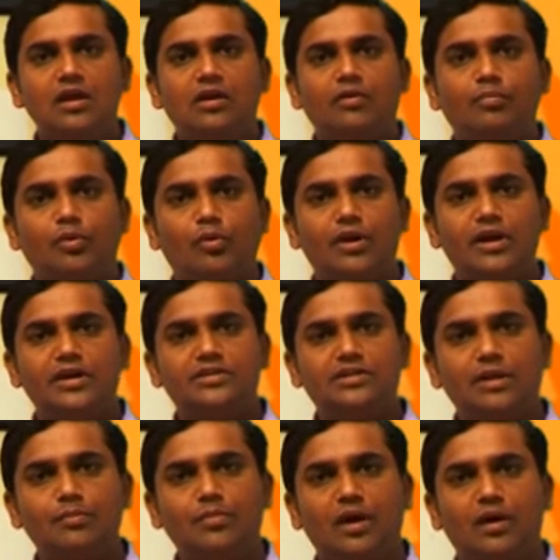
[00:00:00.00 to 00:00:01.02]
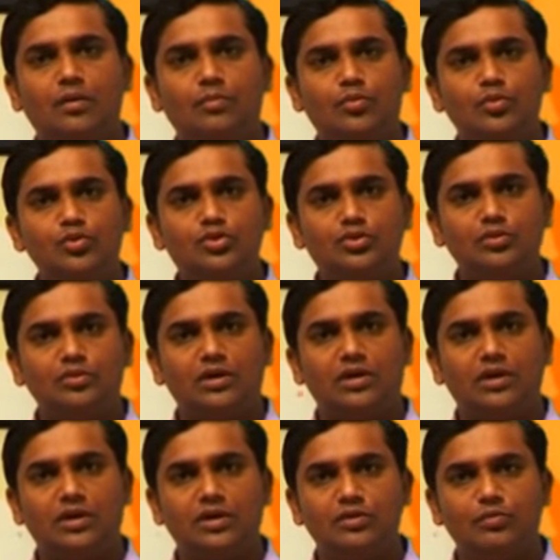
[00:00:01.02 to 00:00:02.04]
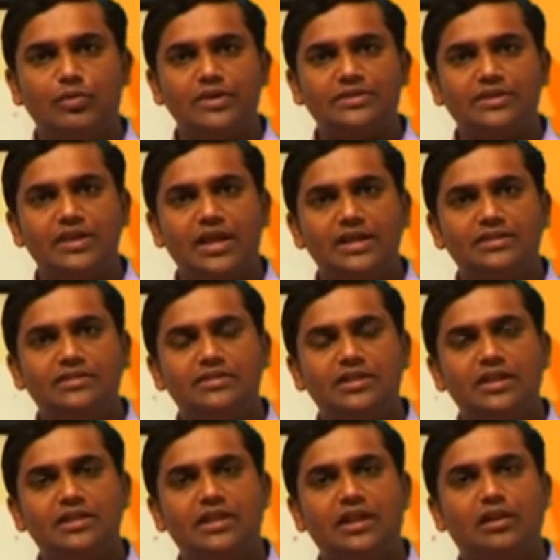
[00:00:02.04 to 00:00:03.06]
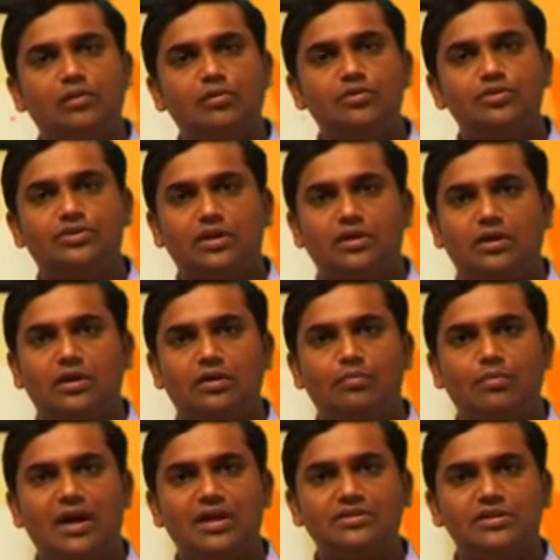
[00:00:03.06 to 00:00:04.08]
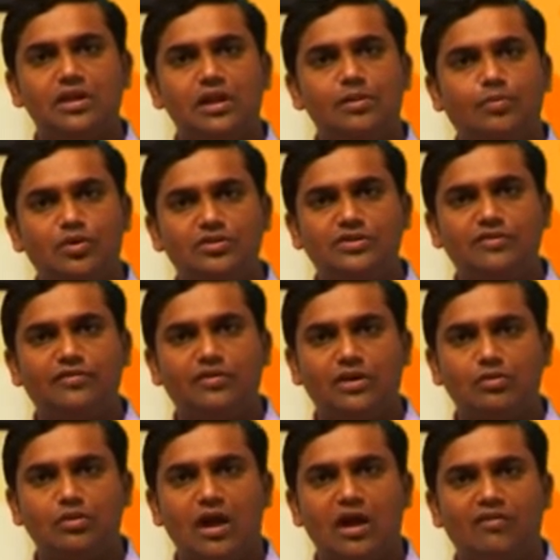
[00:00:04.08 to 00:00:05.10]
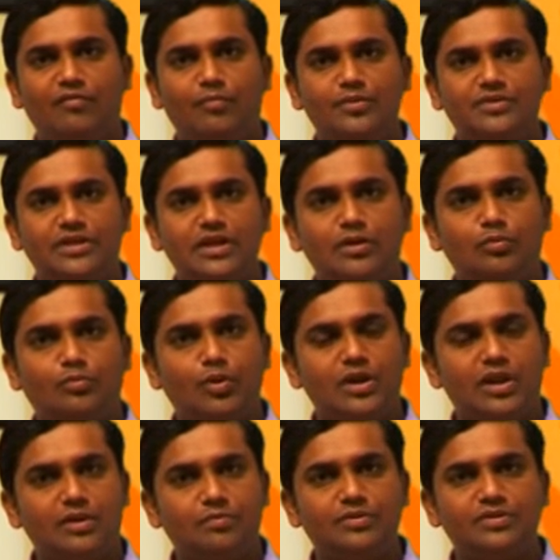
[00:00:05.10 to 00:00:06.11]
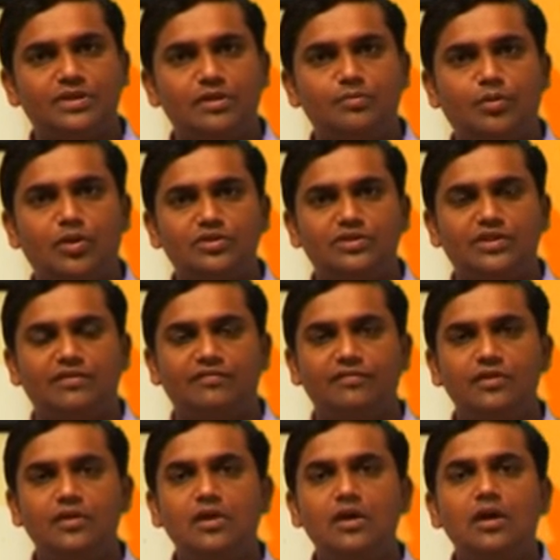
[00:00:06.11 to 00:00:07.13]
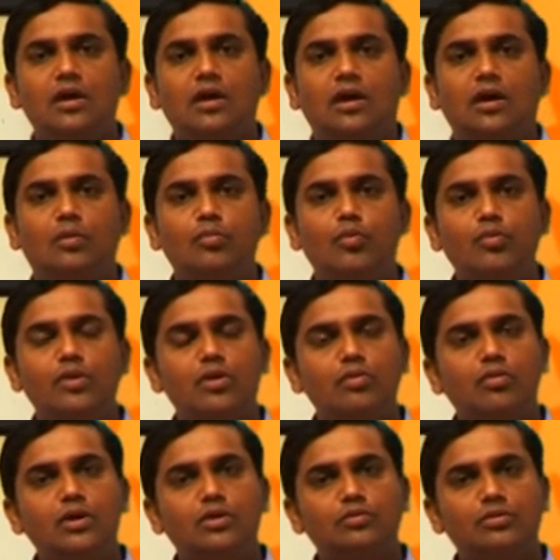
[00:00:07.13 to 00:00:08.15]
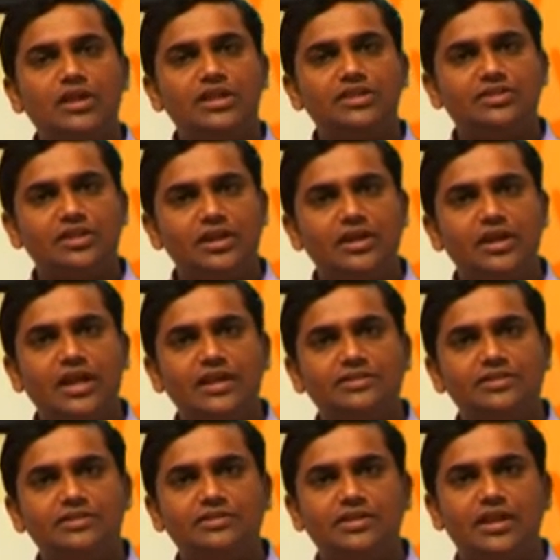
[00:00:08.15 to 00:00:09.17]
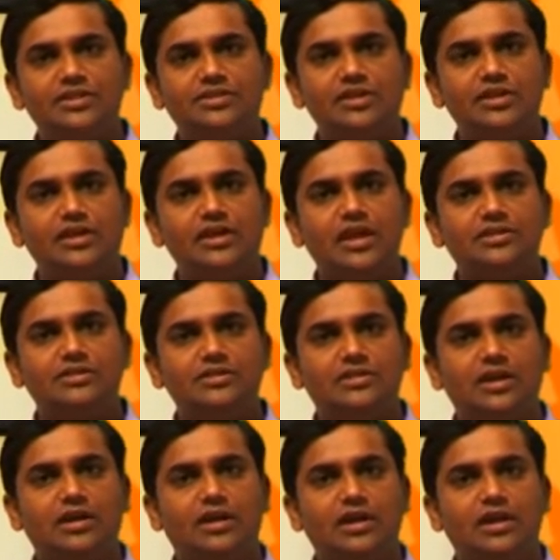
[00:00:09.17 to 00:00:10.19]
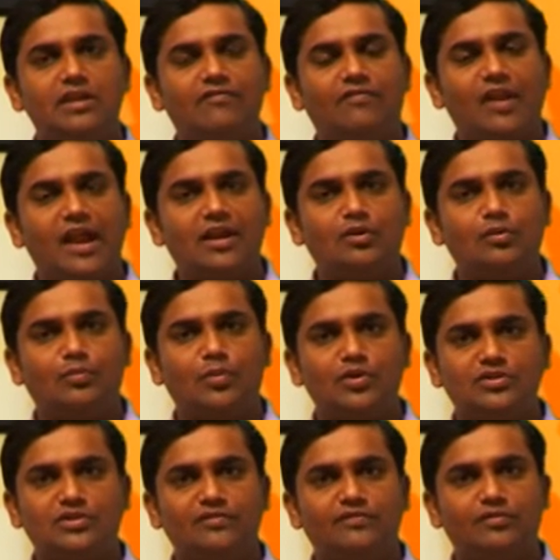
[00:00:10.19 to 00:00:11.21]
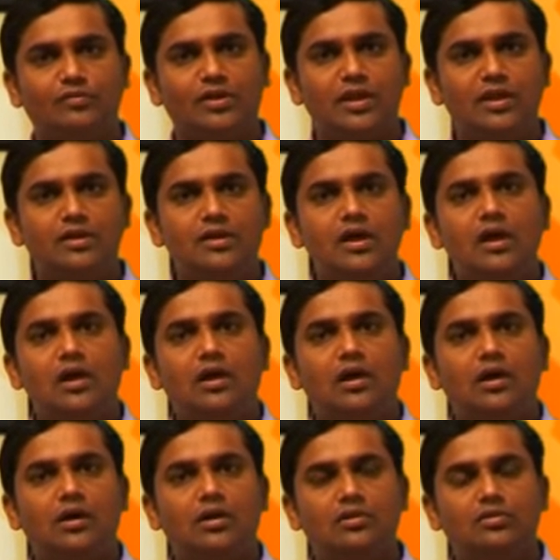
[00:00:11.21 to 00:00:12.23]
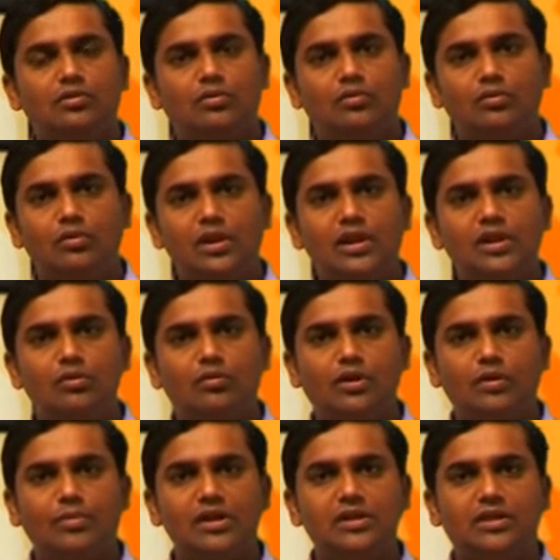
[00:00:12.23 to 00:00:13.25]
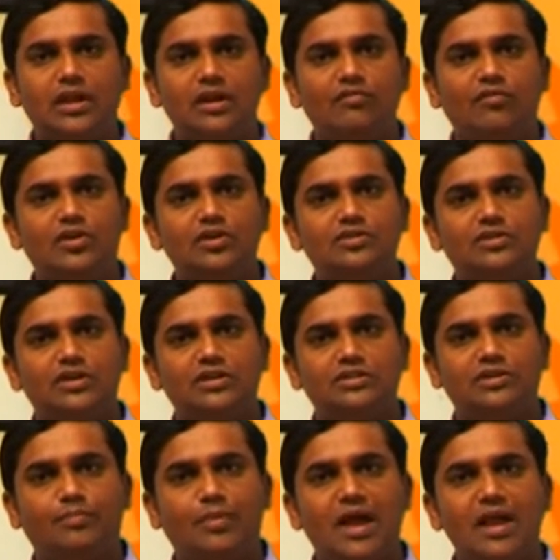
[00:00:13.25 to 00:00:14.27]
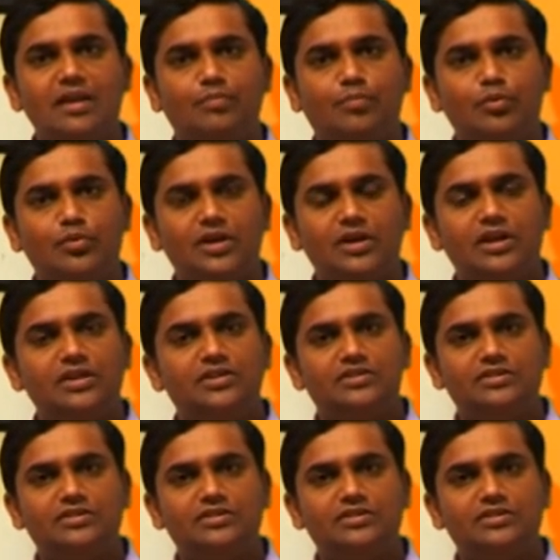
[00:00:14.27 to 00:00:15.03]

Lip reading: provided some boost to the US indices, and they closed marginally positive around 0.5% to 0.8% positive. Moving over to the Asian indices are trading flat to positive today. The only notable thing was Japan reported its